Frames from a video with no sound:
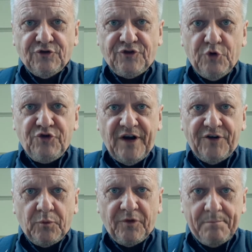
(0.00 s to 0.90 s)

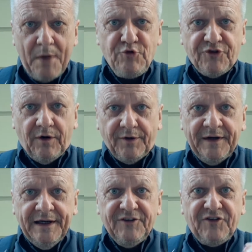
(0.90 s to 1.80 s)
association with Mozart
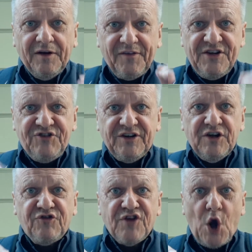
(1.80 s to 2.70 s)
is that this
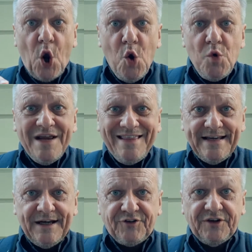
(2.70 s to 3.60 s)
is the only
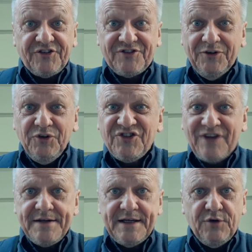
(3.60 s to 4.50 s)
theatre still
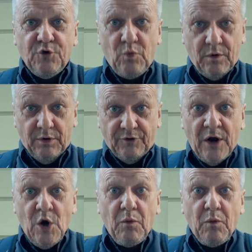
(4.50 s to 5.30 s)
standing in the world